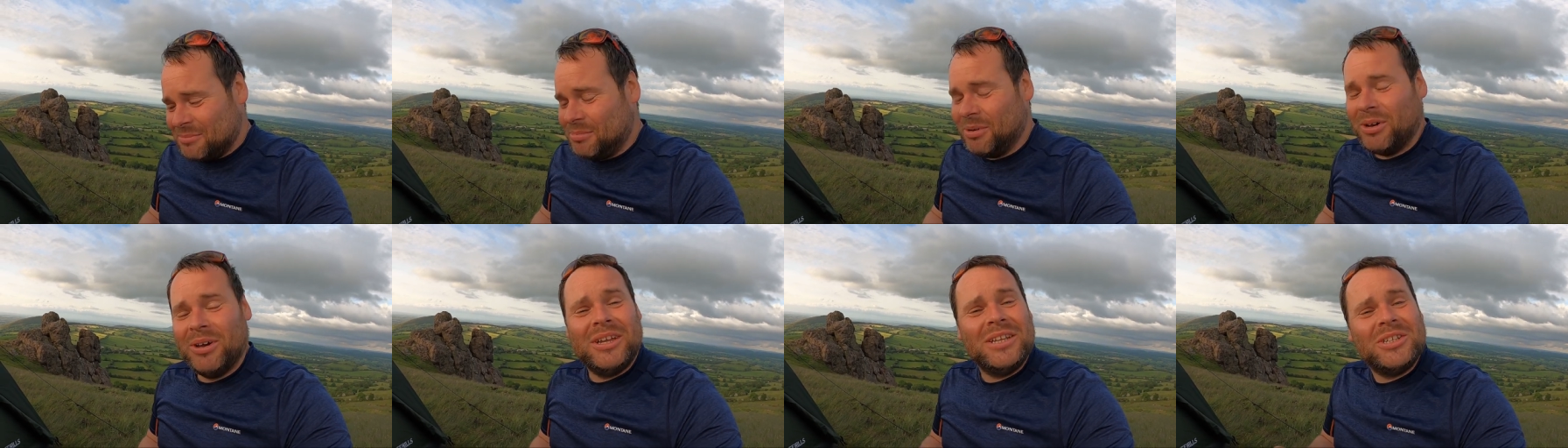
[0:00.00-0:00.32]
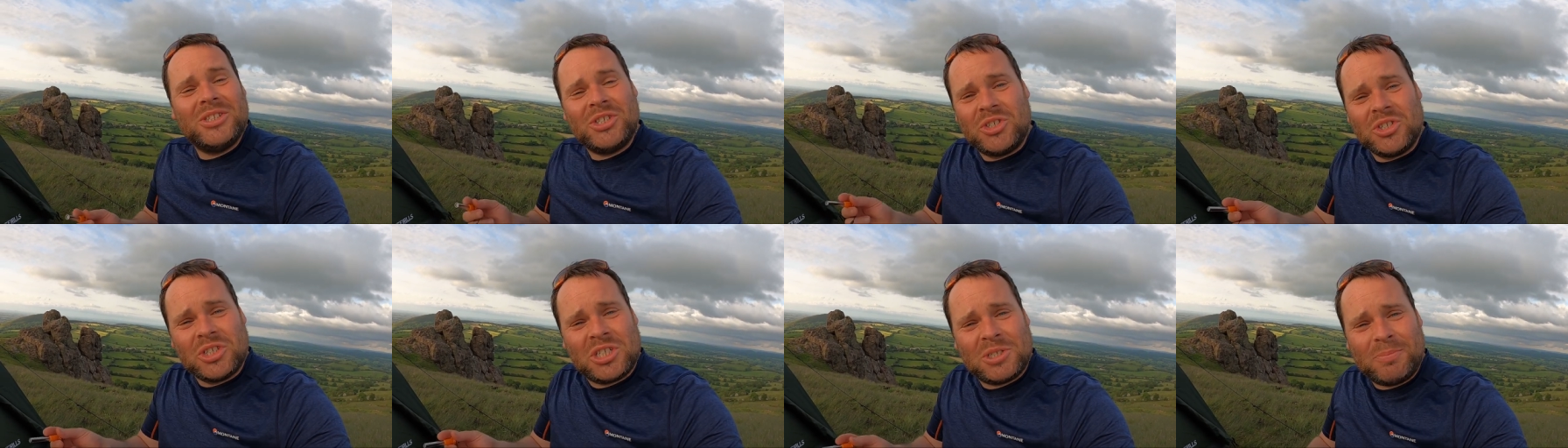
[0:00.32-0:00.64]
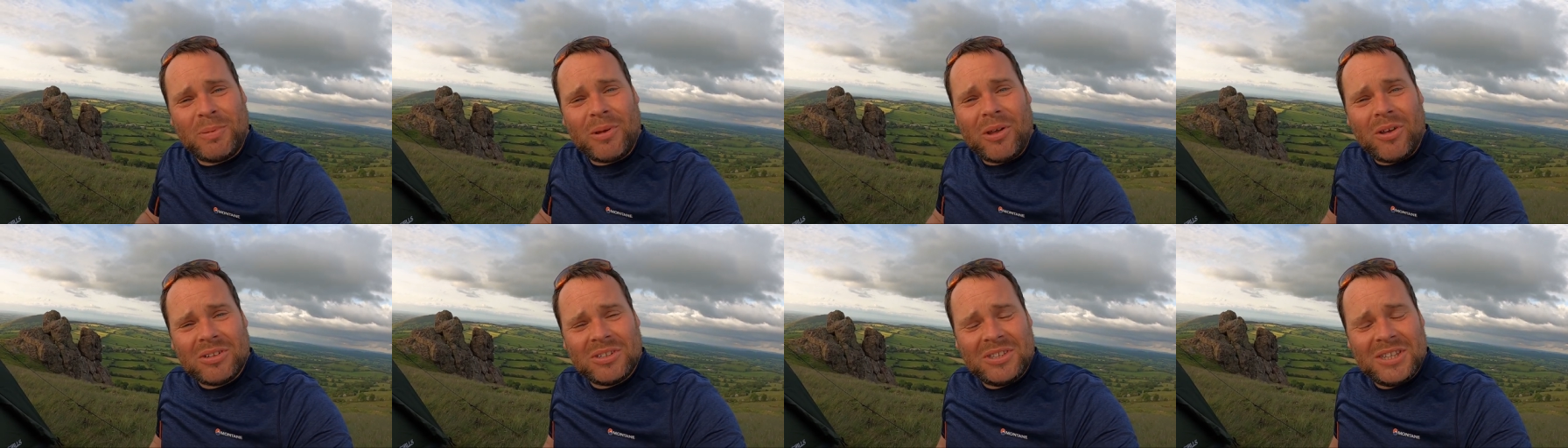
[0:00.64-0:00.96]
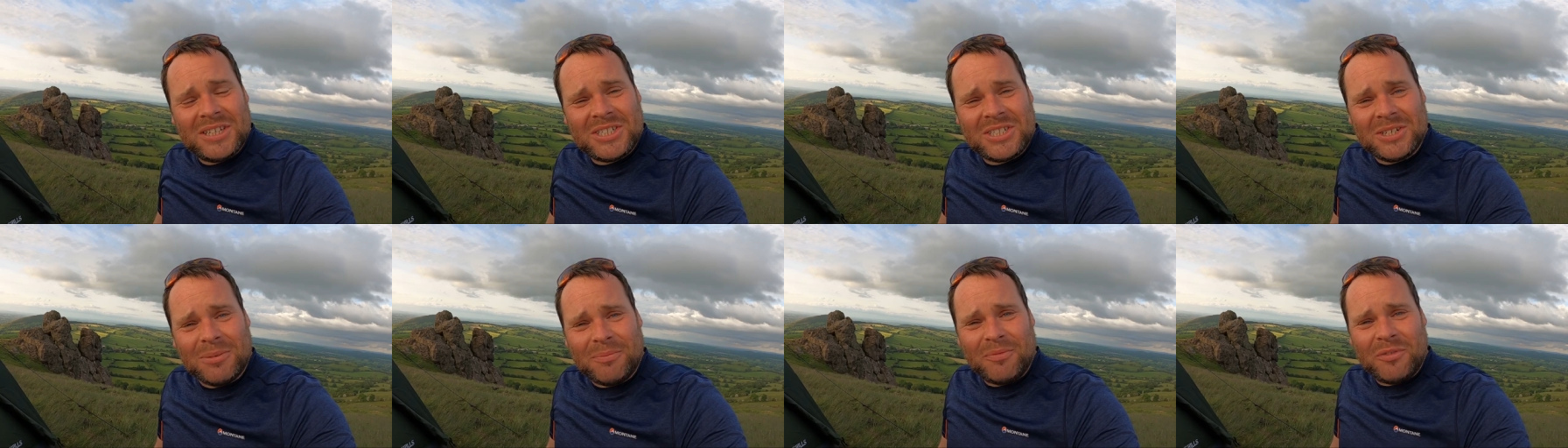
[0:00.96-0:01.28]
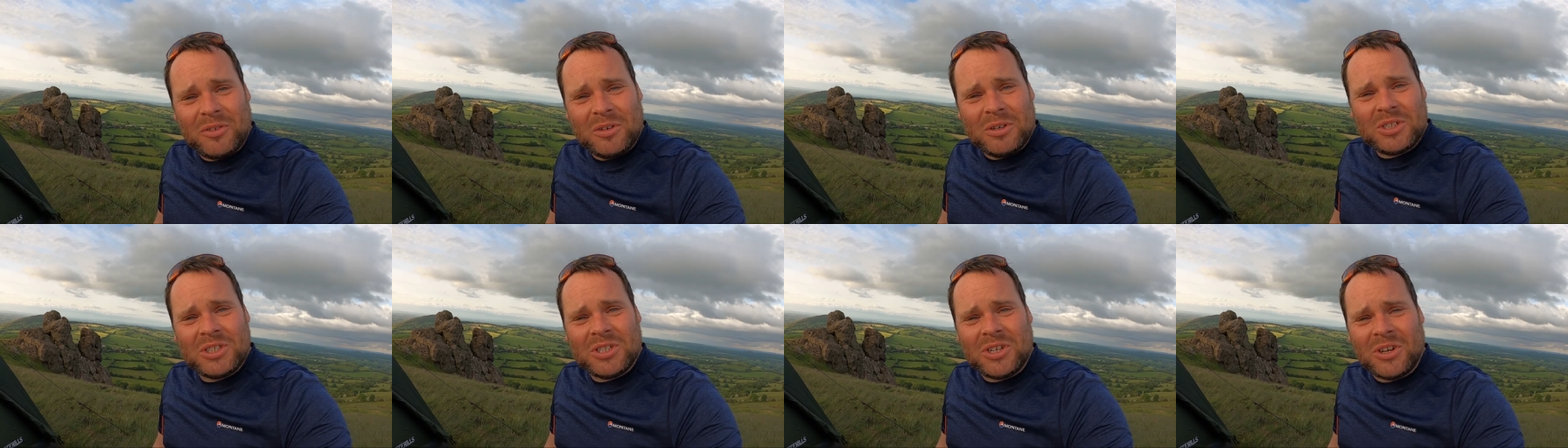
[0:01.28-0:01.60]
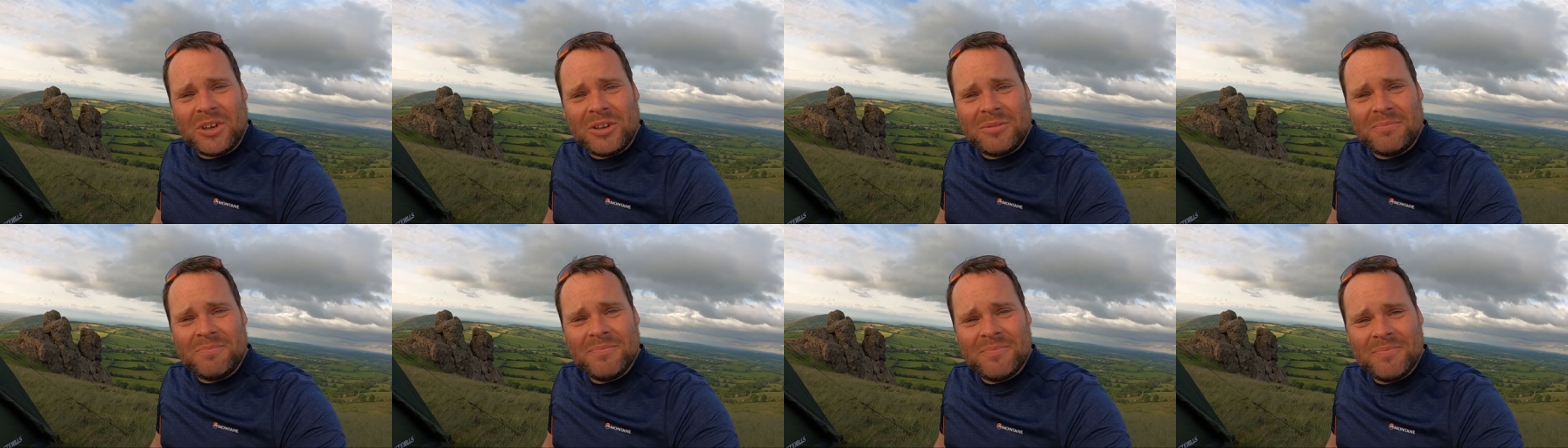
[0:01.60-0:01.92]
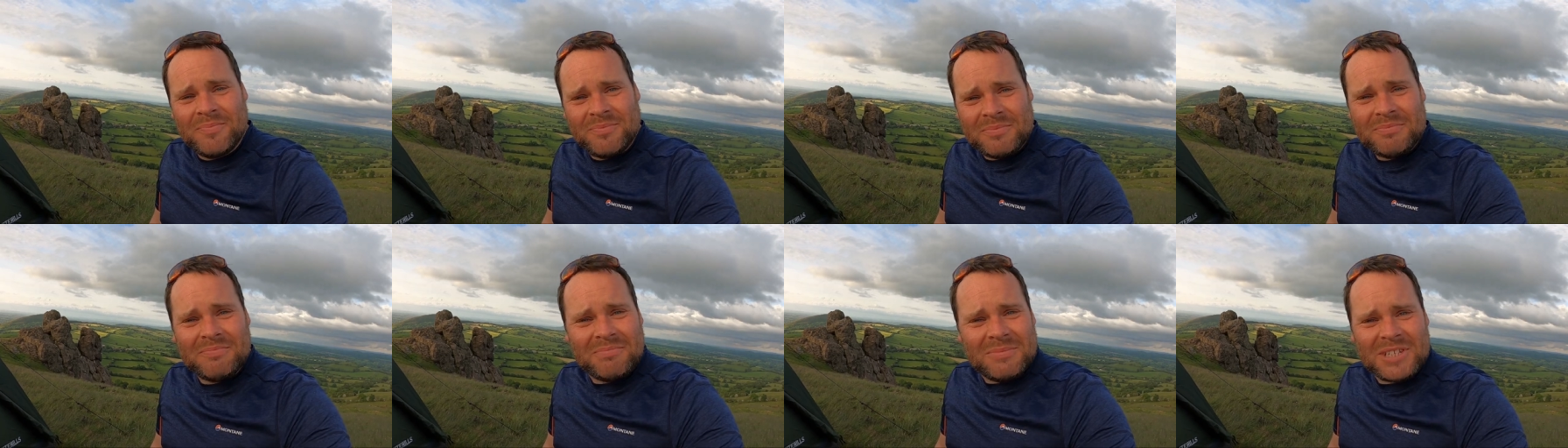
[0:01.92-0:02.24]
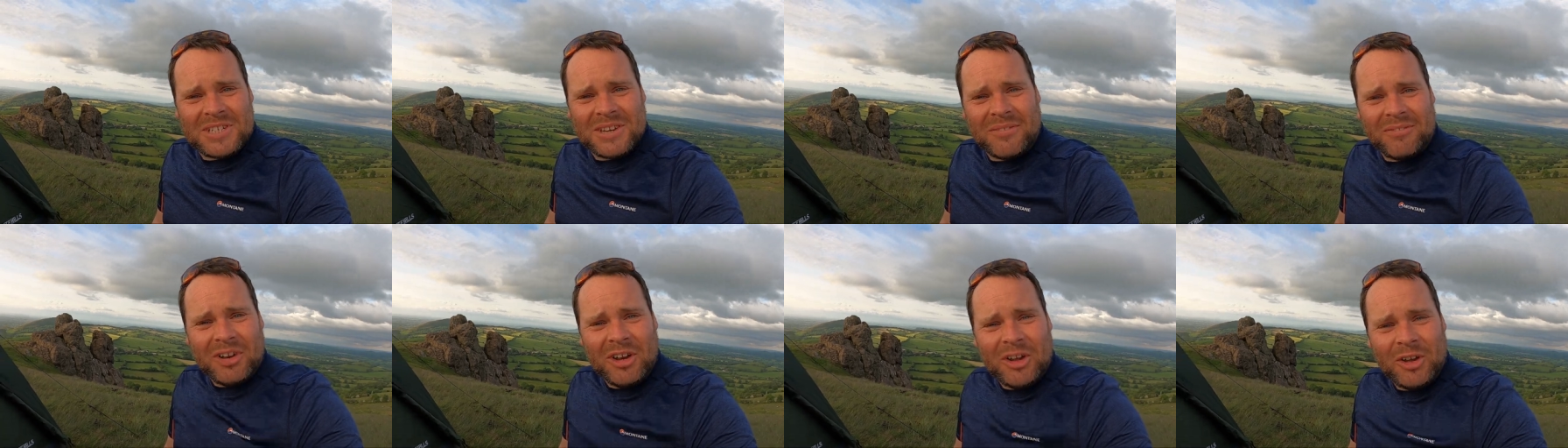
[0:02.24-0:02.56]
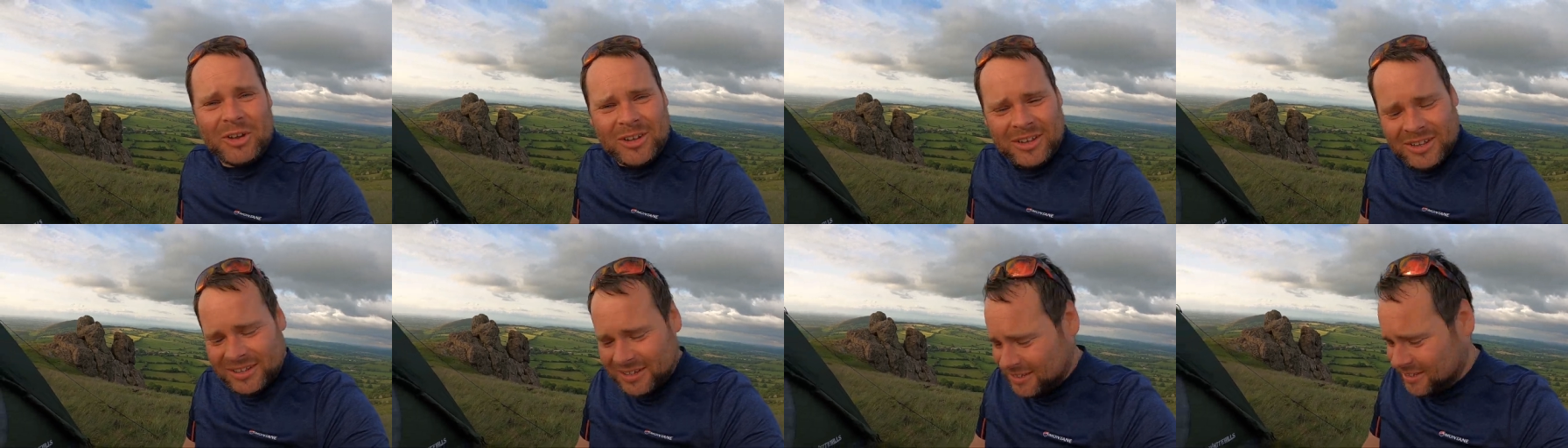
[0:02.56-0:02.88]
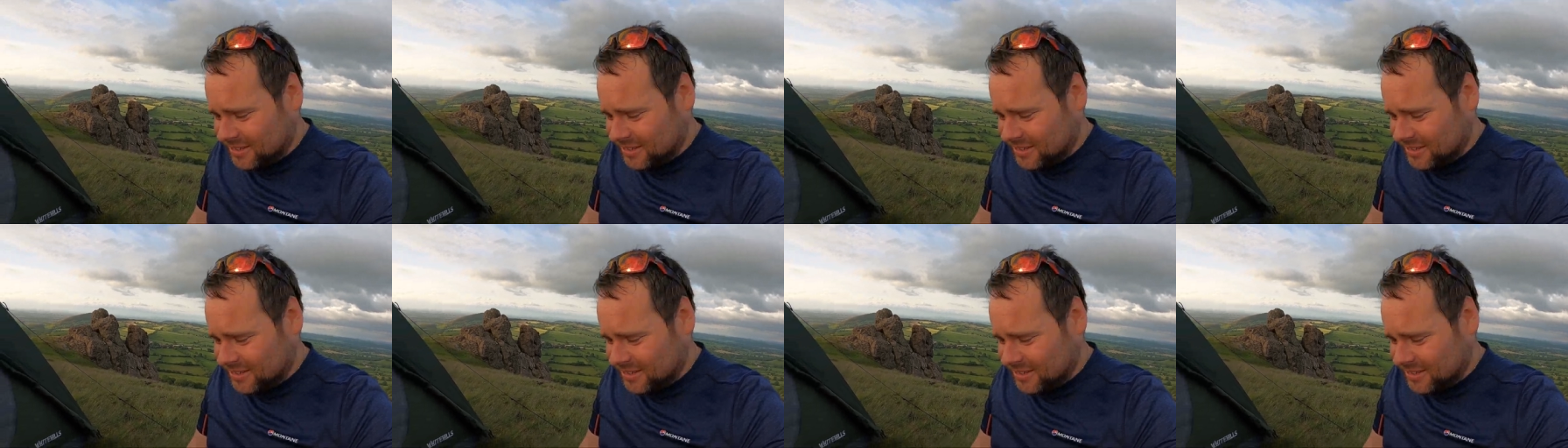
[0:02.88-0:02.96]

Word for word: But it's just sparked this up first time. Let's have a look.